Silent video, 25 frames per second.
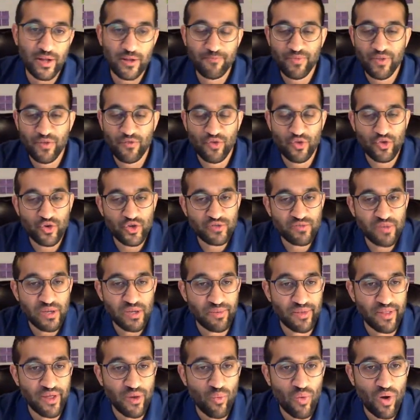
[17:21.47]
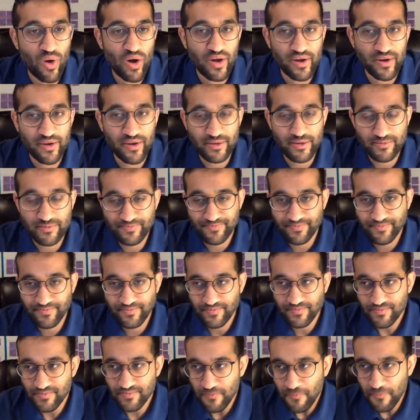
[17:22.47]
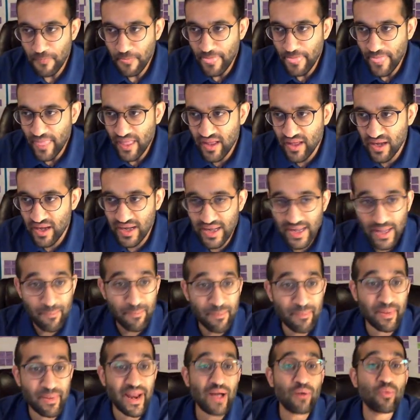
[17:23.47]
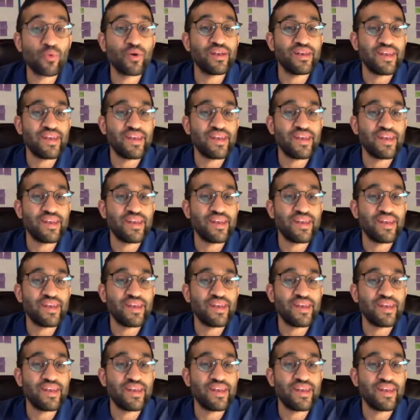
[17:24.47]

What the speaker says: for those people that wanted it. But I would never